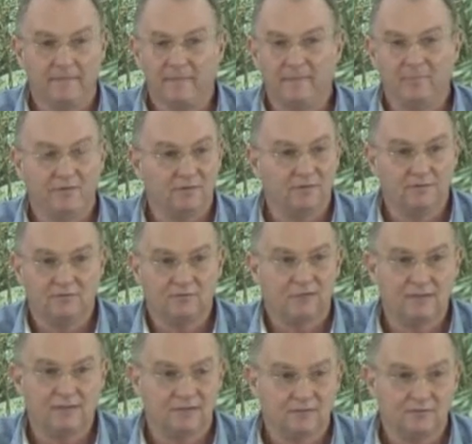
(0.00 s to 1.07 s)
the person
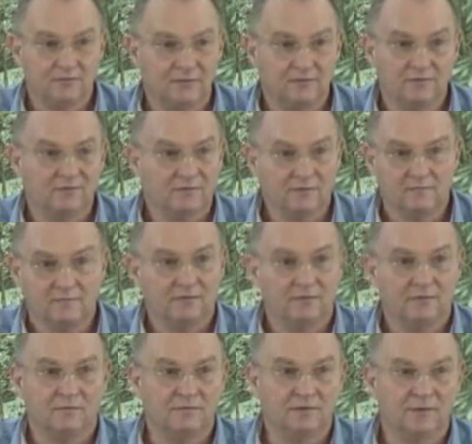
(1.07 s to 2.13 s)
trained as a tractor driver
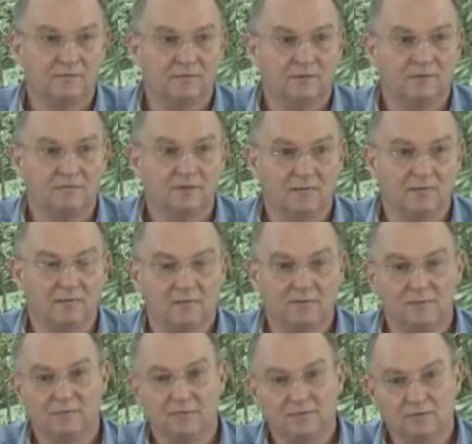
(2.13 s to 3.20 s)
all of a sudden was a farmer. So
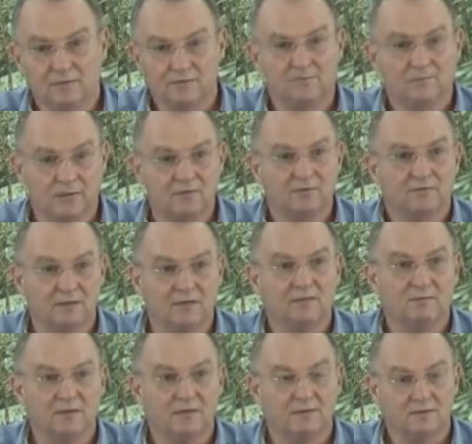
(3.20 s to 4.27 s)
there was not much of an
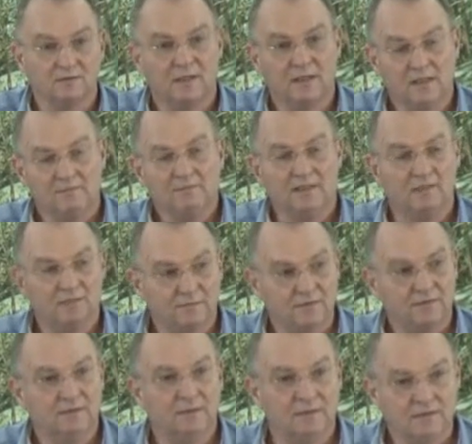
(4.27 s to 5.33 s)
experience. So much of
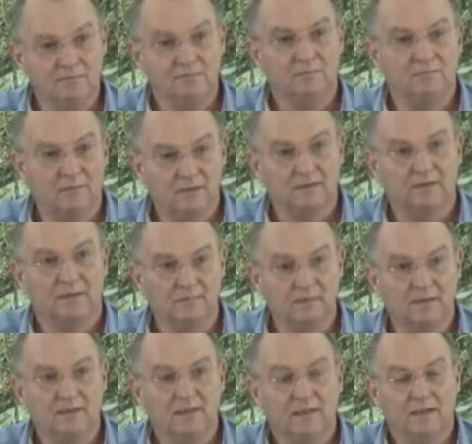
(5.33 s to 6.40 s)
it needed to be built up.
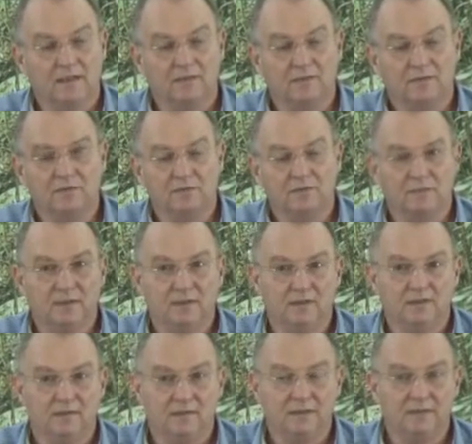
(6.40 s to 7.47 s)
And actually
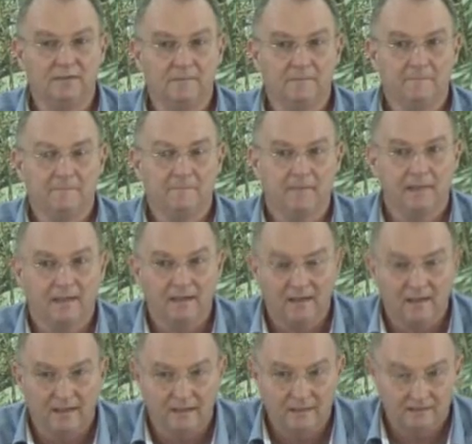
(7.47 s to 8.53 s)
Uzbekistan
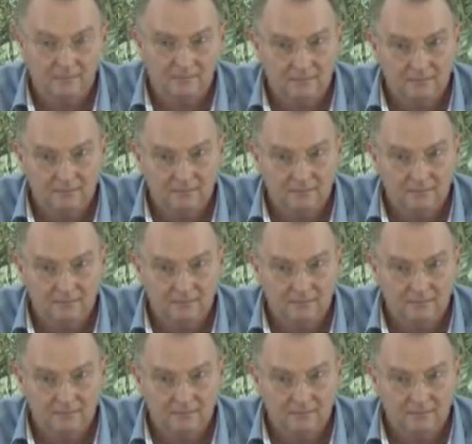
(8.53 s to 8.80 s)
had